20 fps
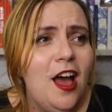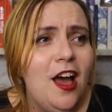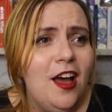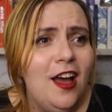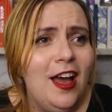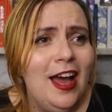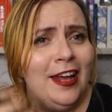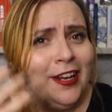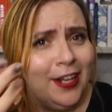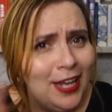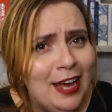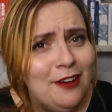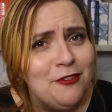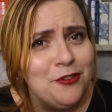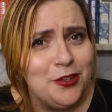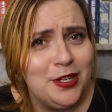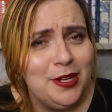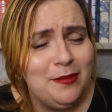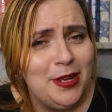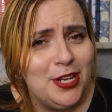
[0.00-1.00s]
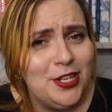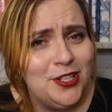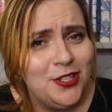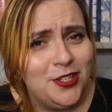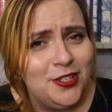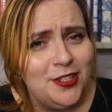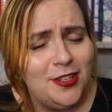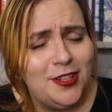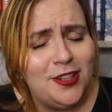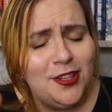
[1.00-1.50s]
And I have already
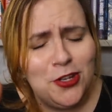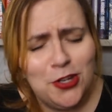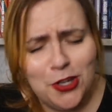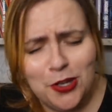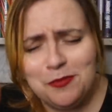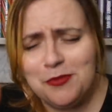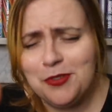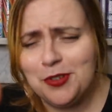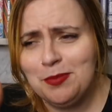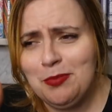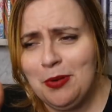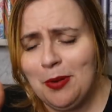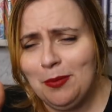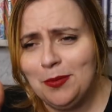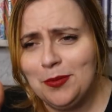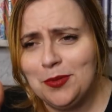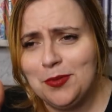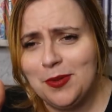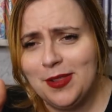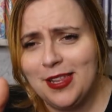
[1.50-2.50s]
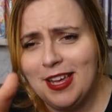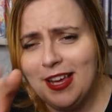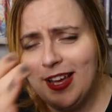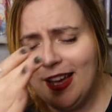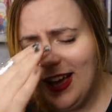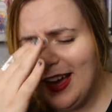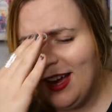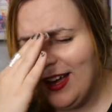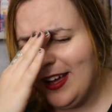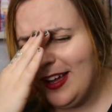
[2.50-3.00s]
mentioned the numerous problems with
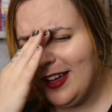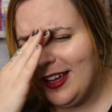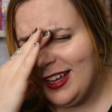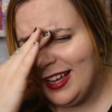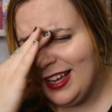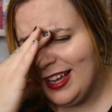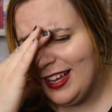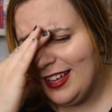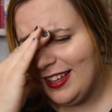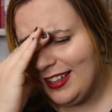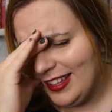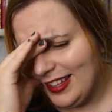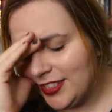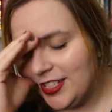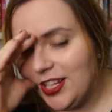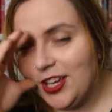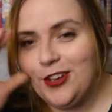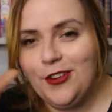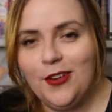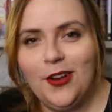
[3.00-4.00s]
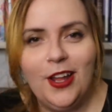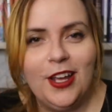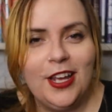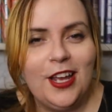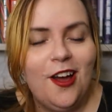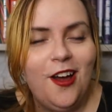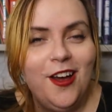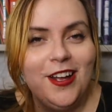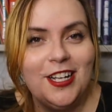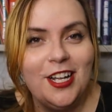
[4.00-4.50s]
it. So
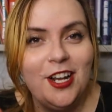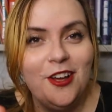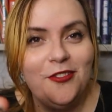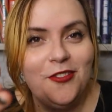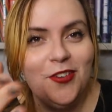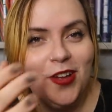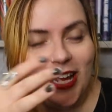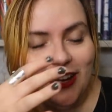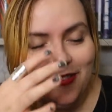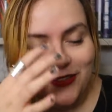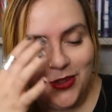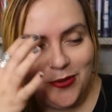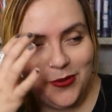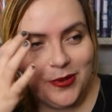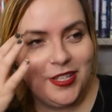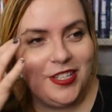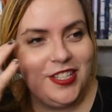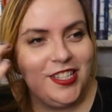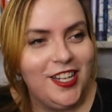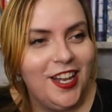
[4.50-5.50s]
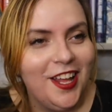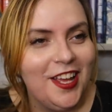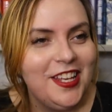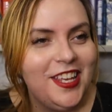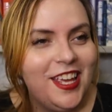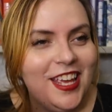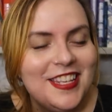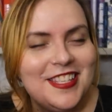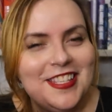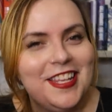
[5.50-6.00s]
like, I'd love if there was
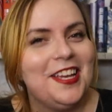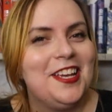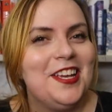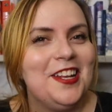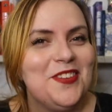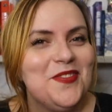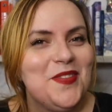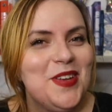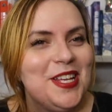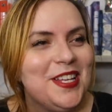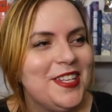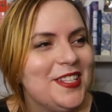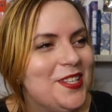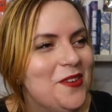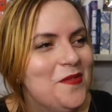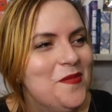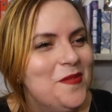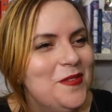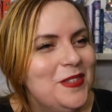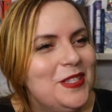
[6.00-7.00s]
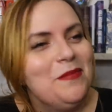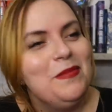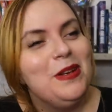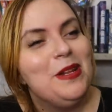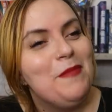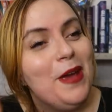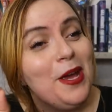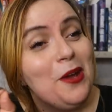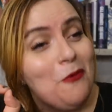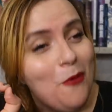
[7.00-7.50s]
like, is there going to be
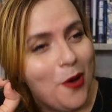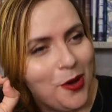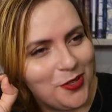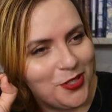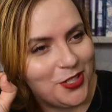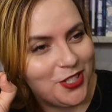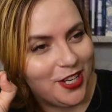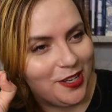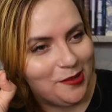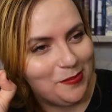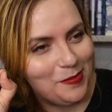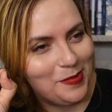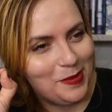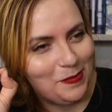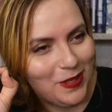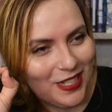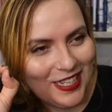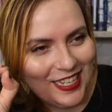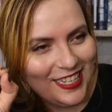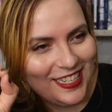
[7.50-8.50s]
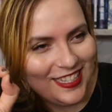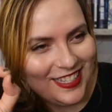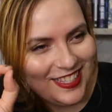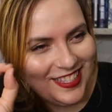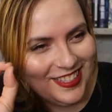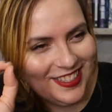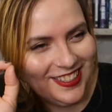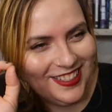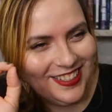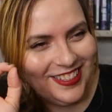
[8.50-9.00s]
somebody make woke gyms,
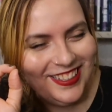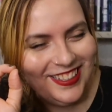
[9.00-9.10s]
please?